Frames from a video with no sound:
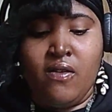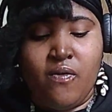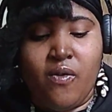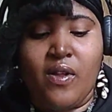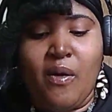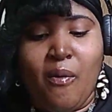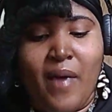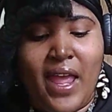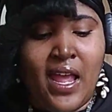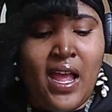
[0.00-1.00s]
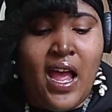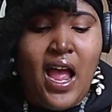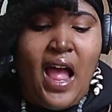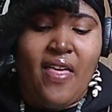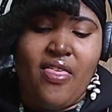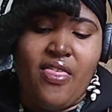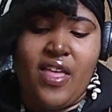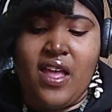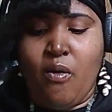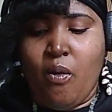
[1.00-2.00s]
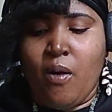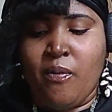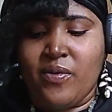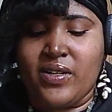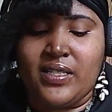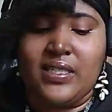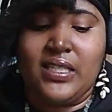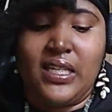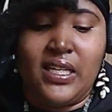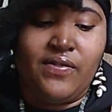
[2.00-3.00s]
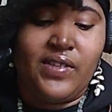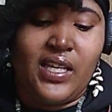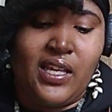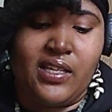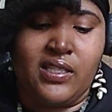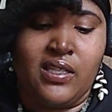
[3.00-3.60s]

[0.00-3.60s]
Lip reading: for the way I think or perceive things,